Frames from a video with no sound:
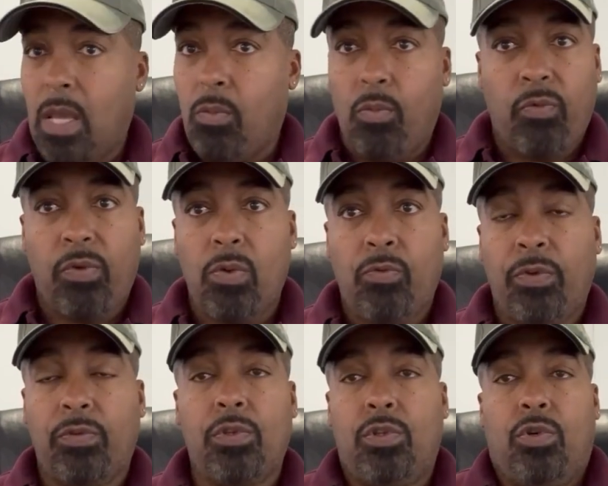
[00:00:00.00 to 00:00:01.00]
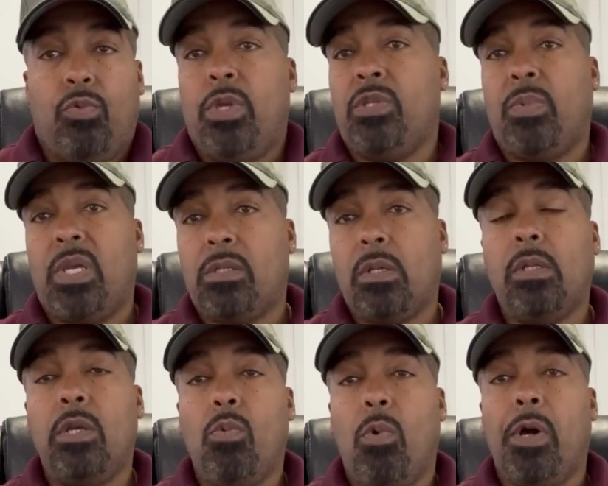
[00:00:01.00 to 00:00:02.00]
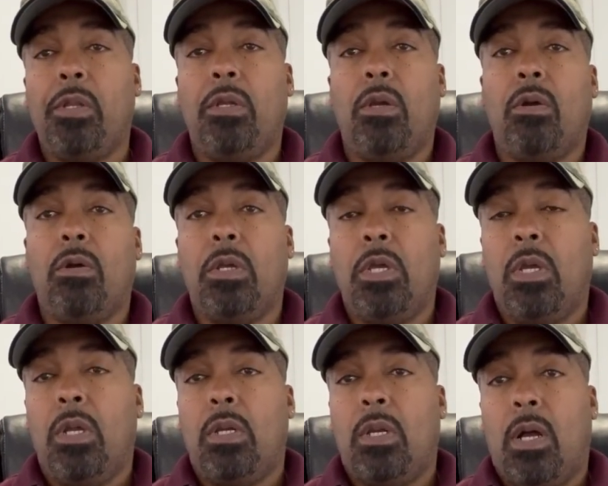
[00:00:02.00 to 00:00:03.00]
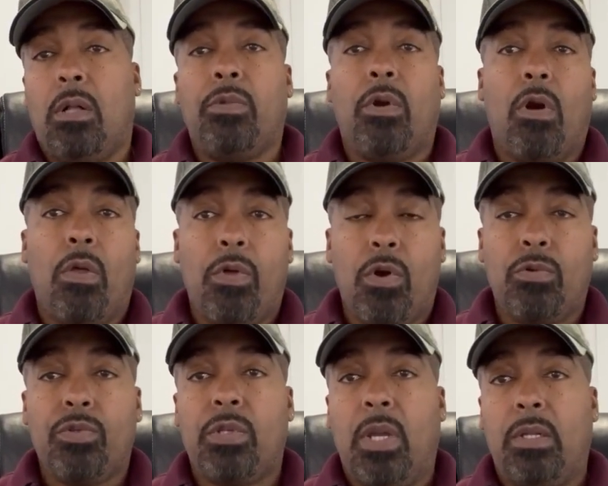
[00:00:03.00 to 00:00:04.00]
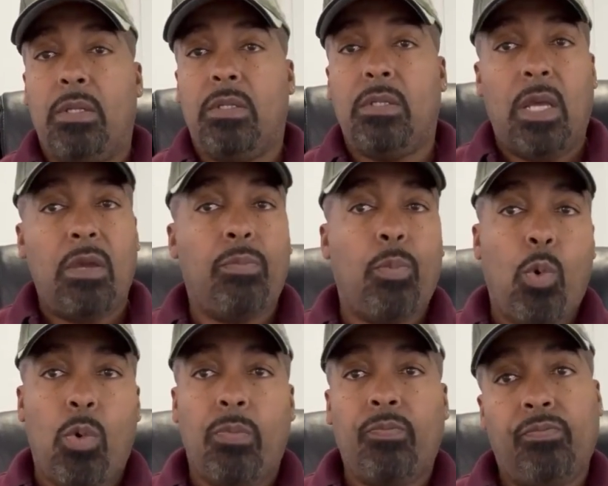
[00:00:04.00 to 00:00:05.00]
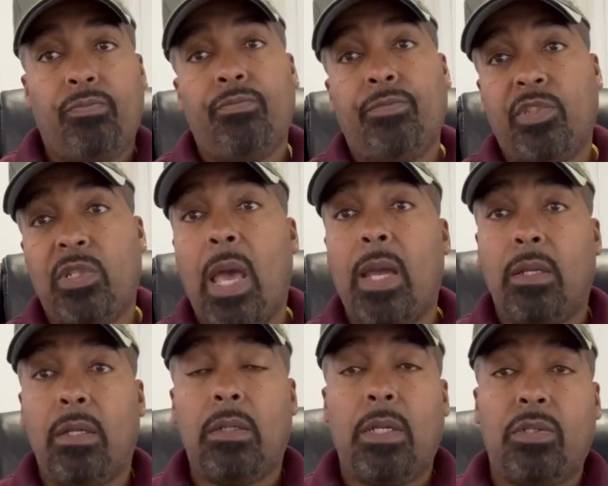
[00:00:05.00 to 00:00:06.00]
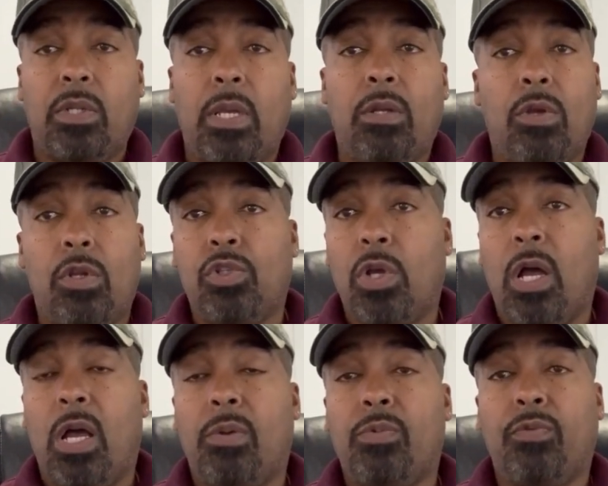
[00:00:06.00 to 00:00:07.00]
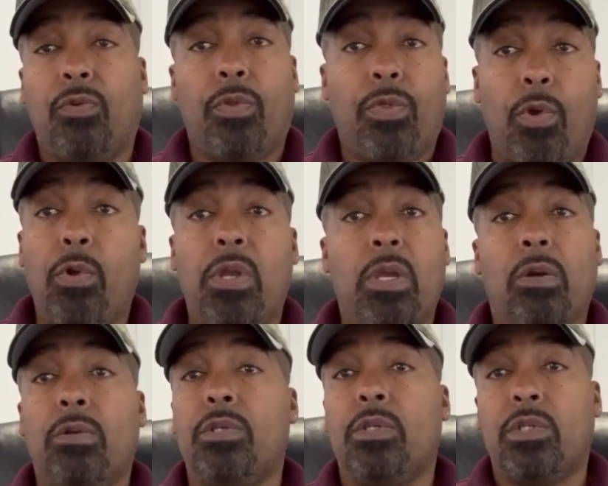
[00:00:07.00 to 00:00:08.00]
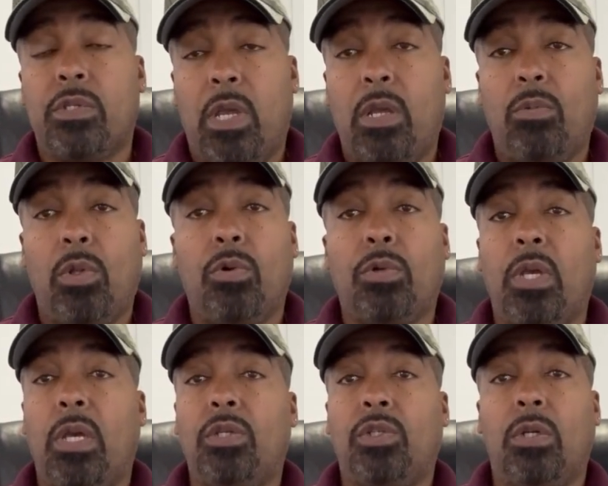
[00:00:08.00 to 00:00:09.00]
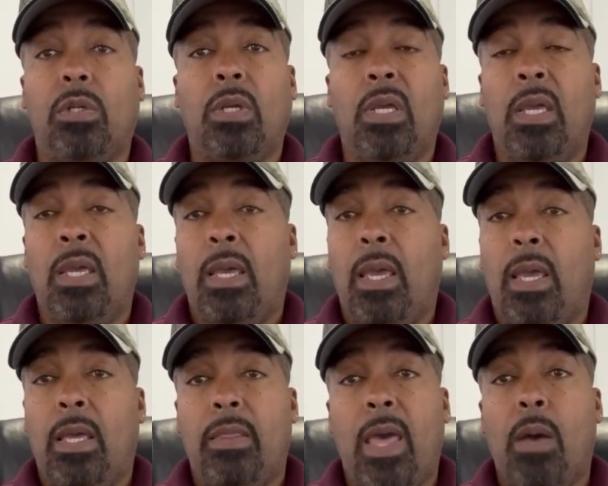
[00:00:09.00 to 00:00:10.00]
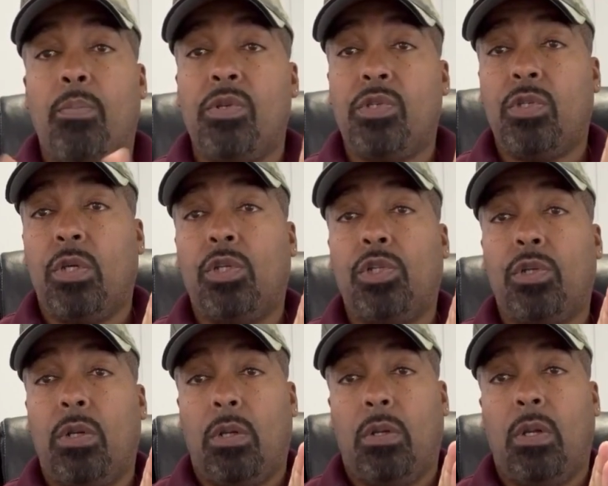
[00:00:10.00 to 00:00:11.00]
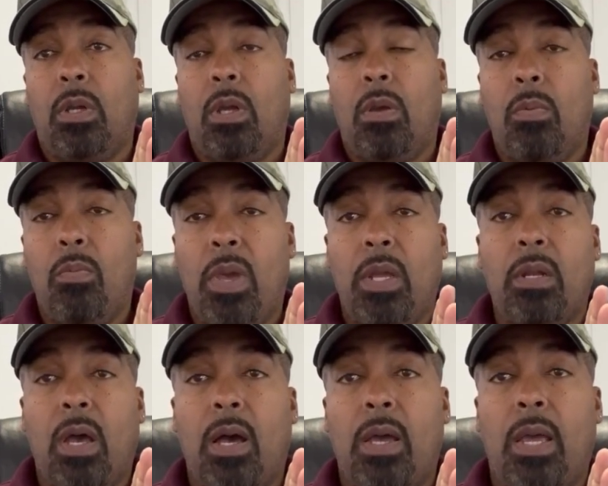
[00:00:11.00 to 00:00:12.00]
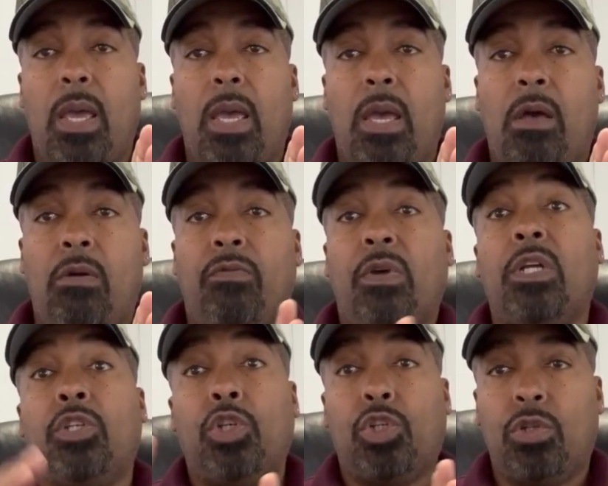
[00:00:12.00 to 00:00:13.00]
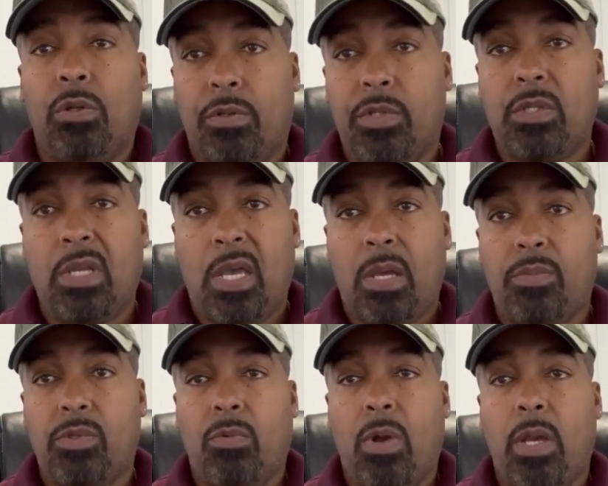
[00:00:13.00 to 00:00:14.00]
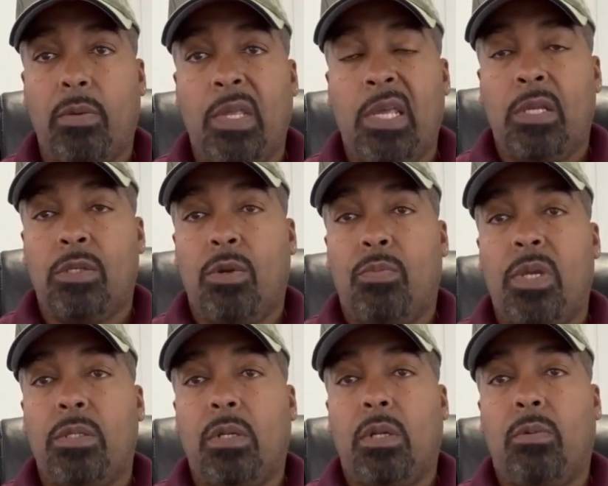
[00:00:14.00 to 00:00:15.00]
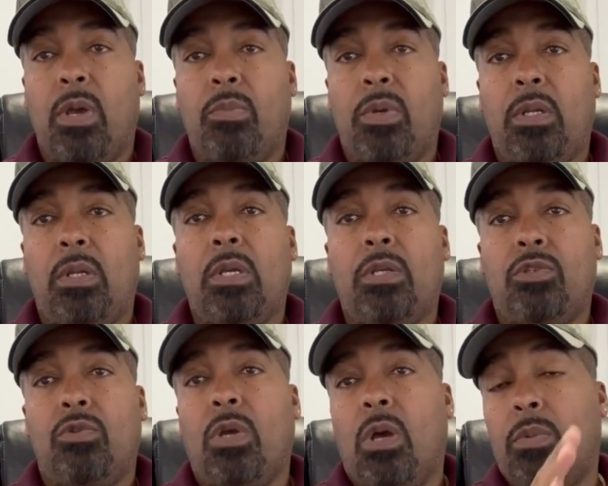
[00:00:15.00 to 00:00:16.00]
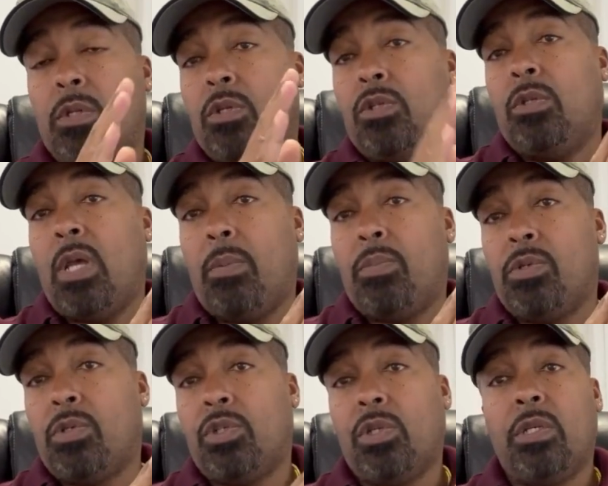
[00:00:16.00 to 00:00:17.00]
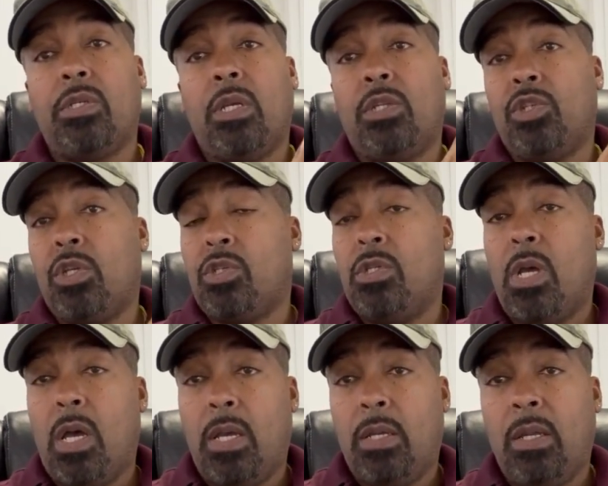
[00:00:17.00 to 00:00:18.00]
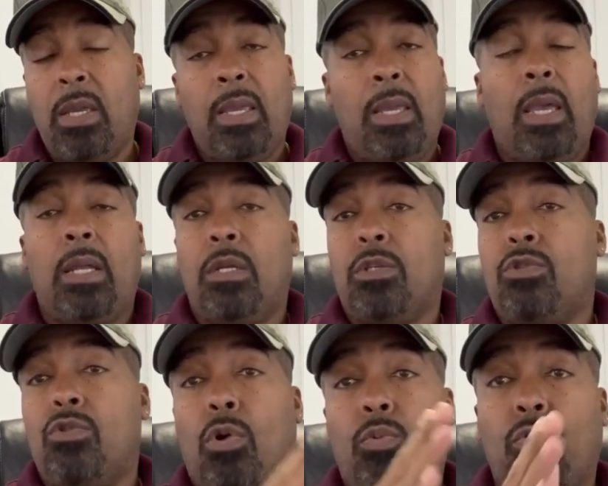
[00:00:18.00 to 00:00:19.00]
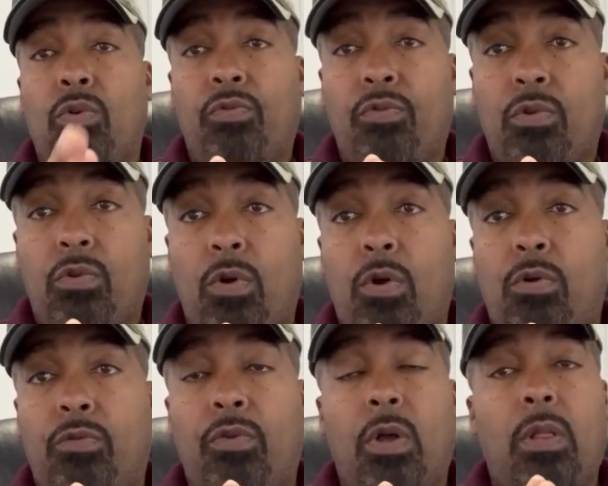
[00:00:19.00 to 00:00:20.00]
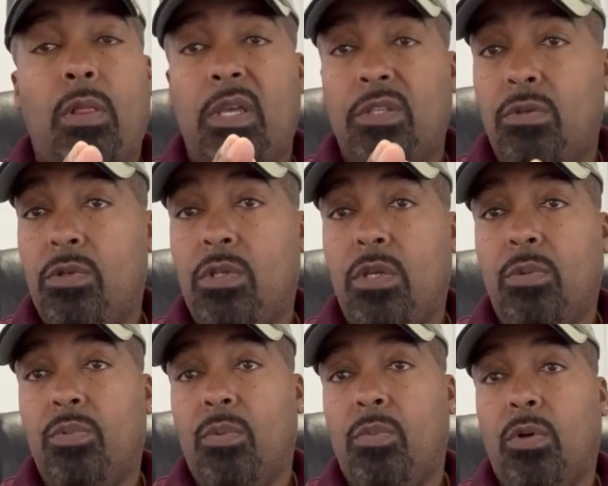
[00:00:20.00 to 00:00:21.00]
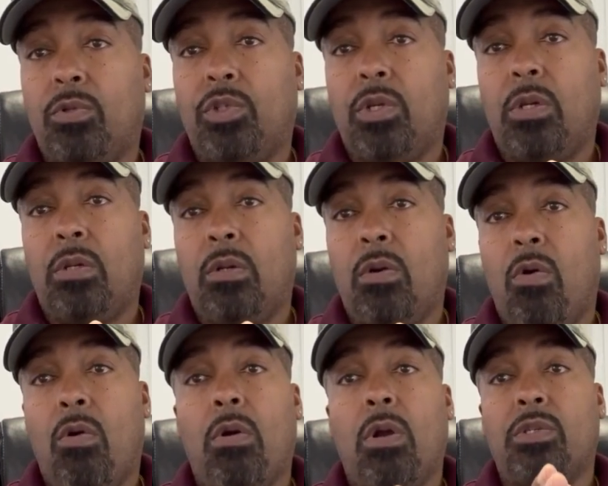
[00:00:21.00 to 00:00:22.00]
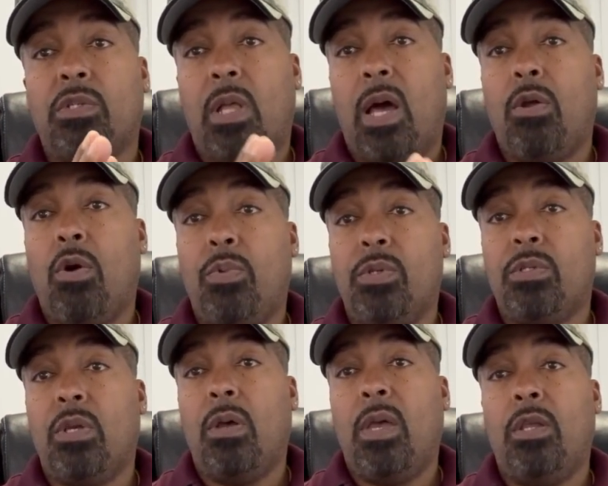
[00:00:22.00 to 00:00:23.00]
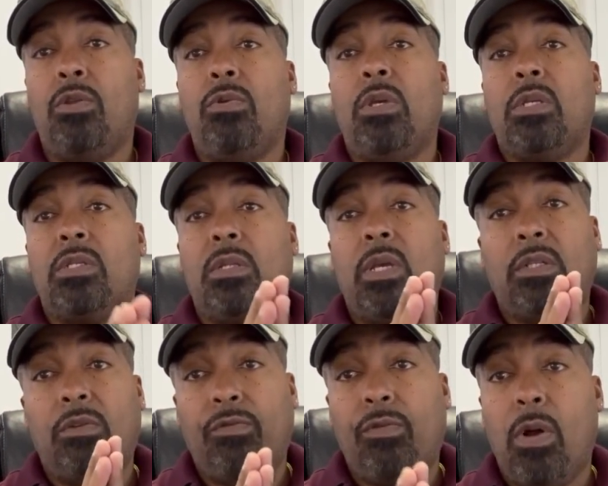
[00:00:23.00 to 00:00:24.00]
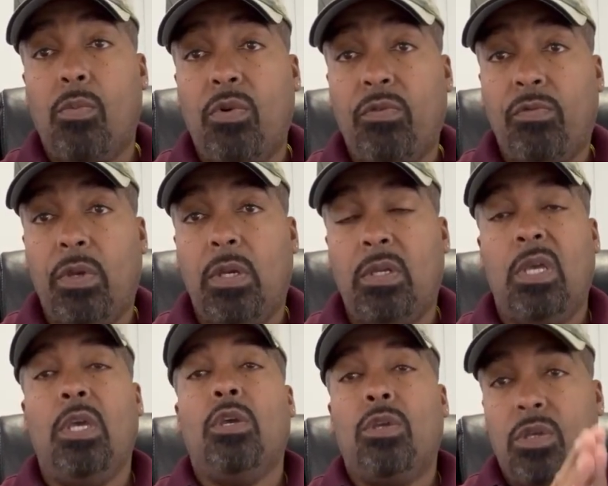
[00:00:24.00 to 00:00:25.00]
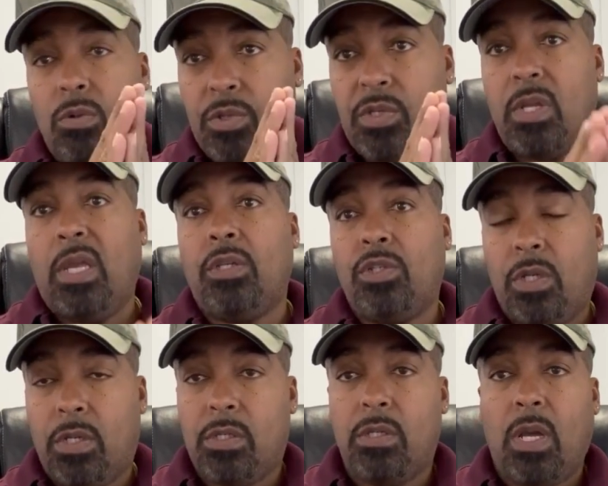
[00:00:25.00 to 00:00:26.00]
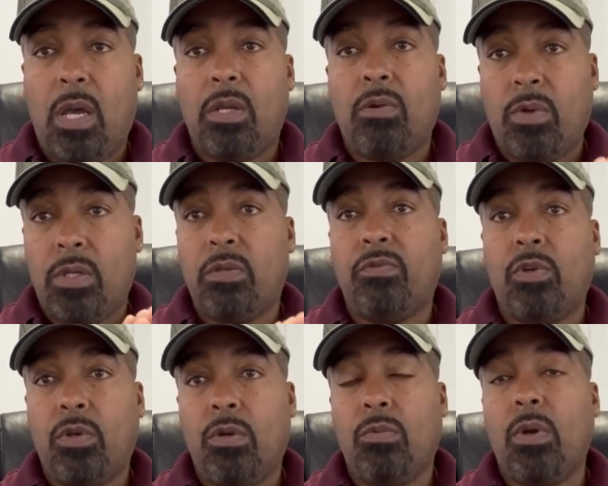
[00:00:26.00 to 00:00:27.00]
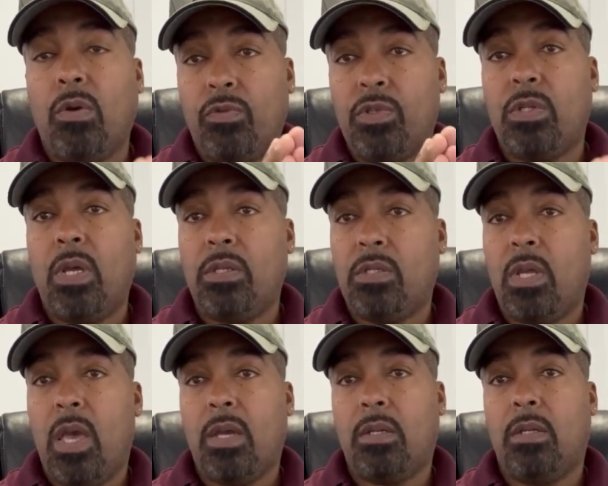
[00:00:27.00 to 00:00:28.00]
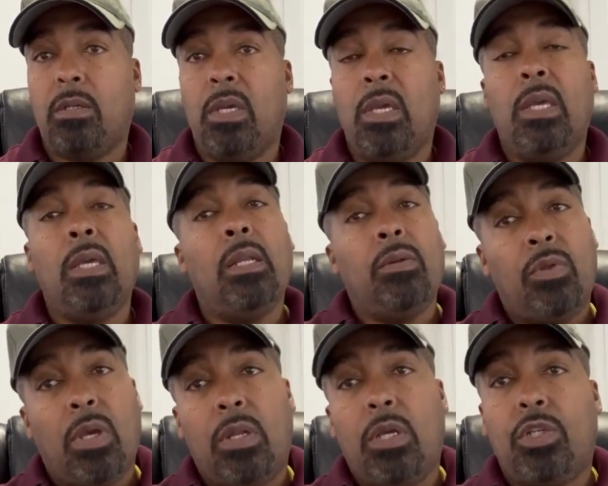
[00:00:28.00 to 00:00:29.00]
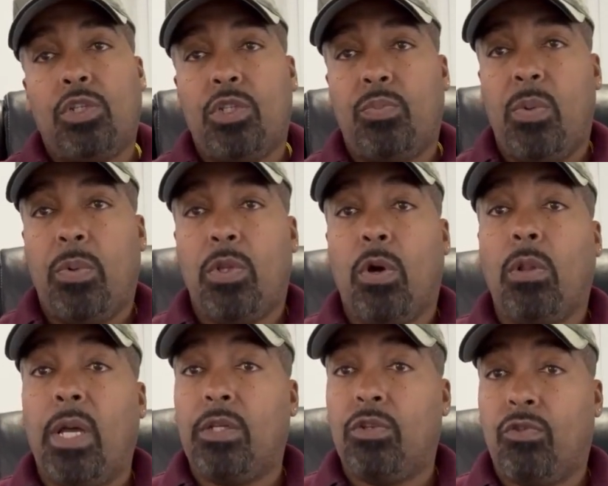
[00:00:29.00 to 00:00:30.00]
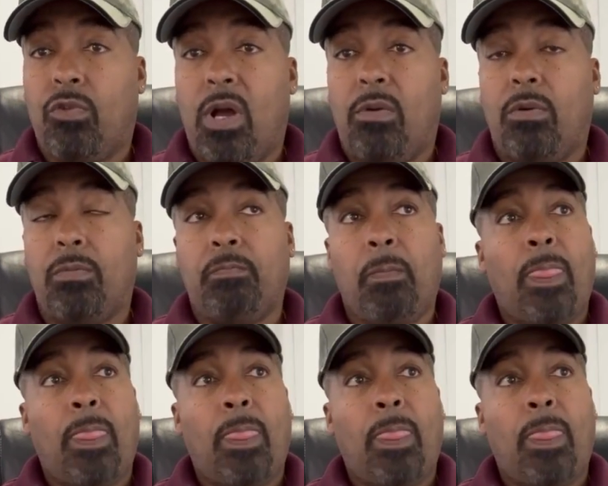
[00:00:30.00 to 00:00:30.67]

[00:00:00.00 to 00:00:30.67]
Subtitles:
within 52 weeks, basically 1 year. Now, there are those that stay stagnant. They stay in their jobs for 30 years in the same location, and that position may not have additional steps, right? So basically what I mean is you come into that position, let's say at GS-9, and there's no room for growth unless you seek promotion or a slot opens up and you get selected from within, you will stay at GS-9 the rest of your career if you stay stagnant. The other issue is people don't like to travel.